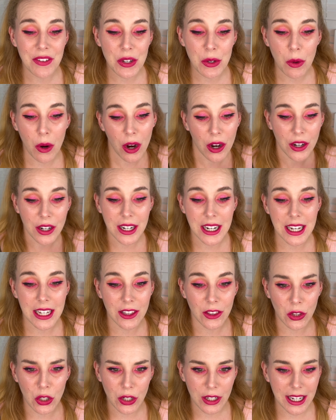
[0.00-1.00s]
you are
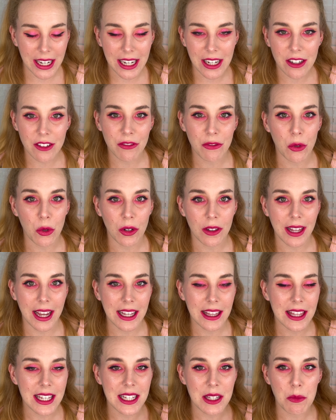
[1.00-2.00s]
looking for
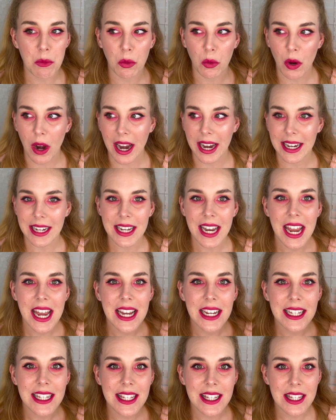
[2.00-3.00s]
like this bright,
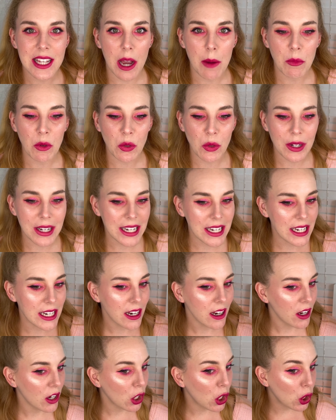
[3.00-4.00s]

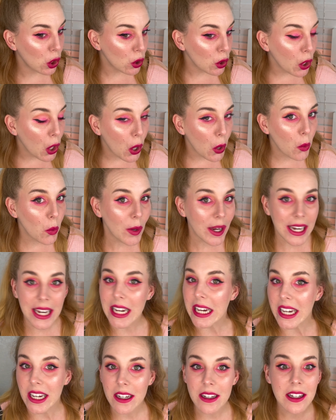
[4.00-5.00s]
summery,
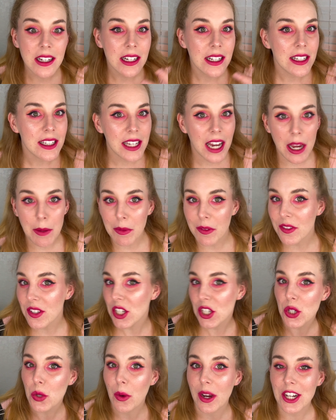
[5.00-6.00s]
glowy type of
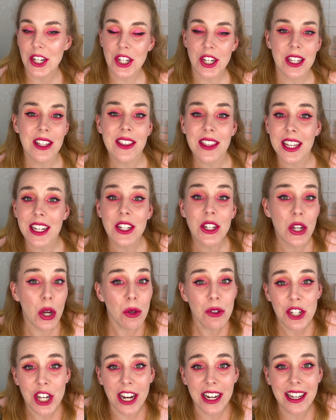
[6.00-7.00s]
situation, then go
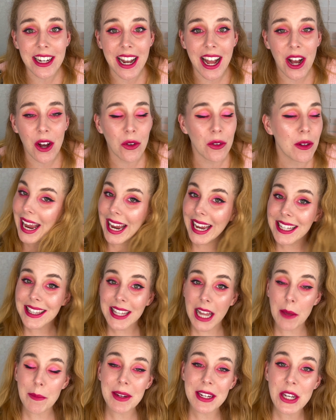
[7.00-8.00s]
check it out and
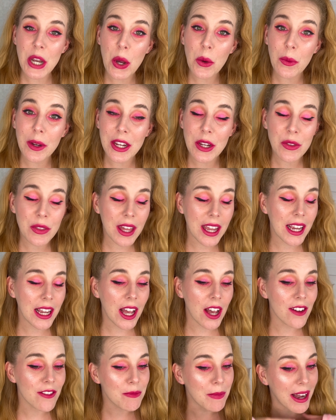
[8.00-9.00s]
let me know what you think
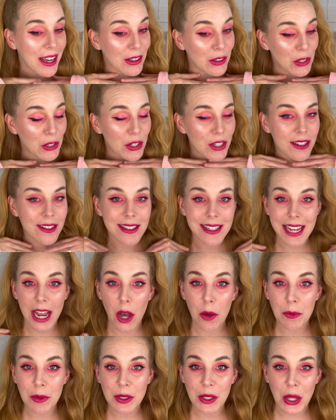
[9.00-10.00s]
of my look
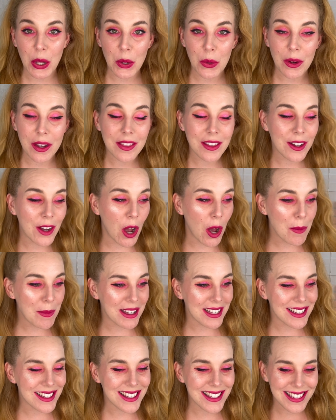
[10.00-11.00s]
down below in the
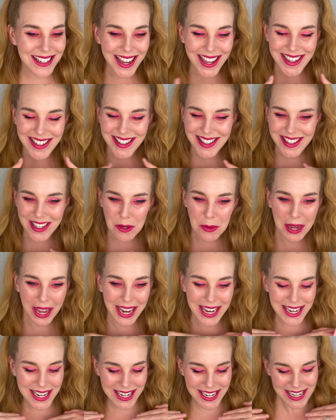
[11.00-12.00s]
comments. Yes,
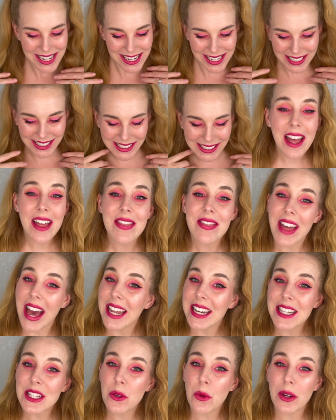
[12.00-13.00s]
okay.
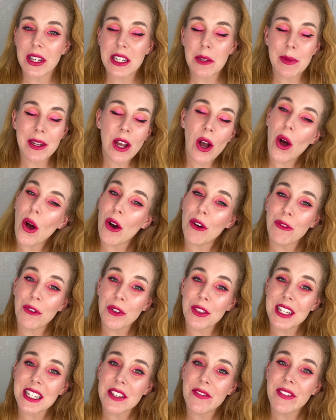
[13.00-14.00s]
That is going to be all for
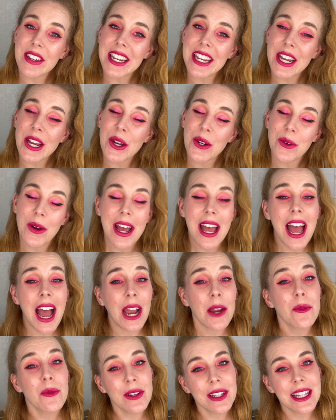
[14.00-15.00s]
this video.
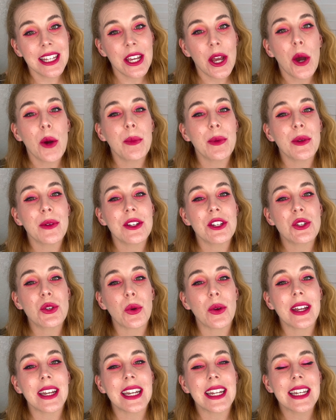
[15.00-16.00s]
I really hope you
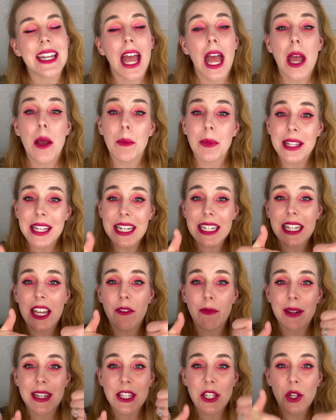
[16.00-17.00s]
enjoyed it. Please
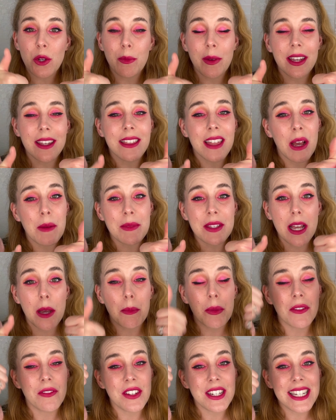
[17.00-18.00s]
give me 2 big thumbs up
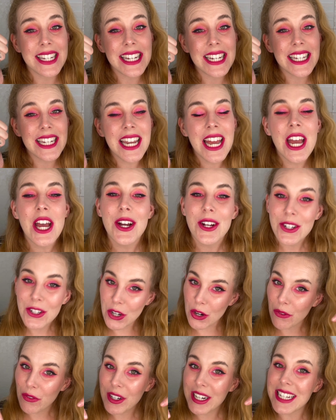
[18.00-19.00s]
if you did.
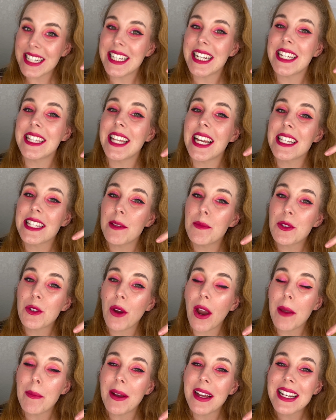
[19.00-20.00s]
Don't forget to hit that
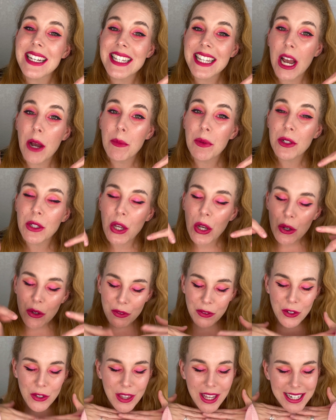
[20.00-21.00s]
subscribe button down below
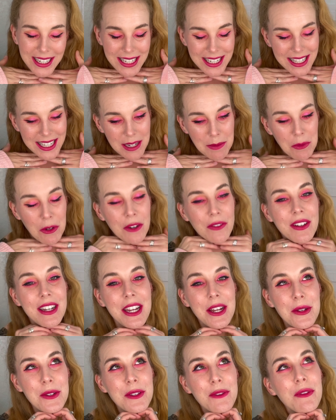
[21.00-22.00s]
if you'd like to see more
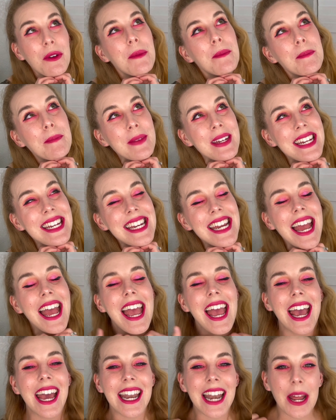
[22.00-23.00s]
videos from me,
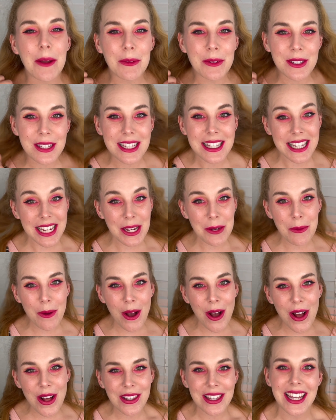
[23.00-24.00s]
and I will see you
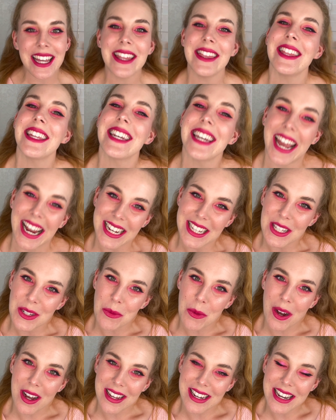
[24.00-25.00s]
all in the next
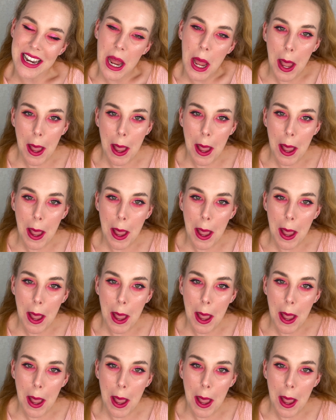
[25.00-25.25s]
one.